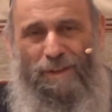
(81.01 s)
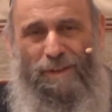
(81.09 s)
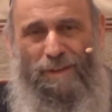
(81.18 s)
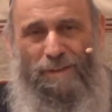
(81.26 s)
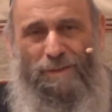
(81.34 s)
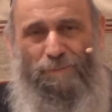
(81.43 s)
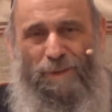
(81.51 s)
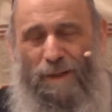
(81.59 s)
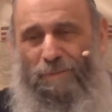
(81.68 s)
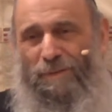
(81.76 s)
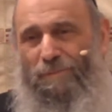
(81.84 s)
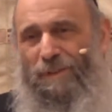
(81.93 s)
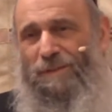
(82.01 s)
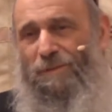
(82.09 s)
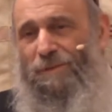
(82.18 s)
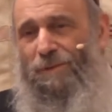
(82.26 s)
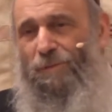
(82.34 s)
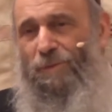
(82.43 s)
is, probably means
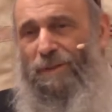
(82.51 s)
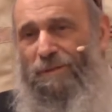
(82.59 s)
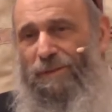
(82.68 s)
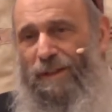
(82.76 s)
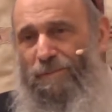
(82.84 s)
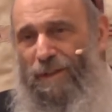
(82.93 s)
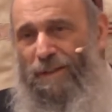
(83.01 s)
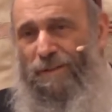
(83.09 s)
who's a real rabbi.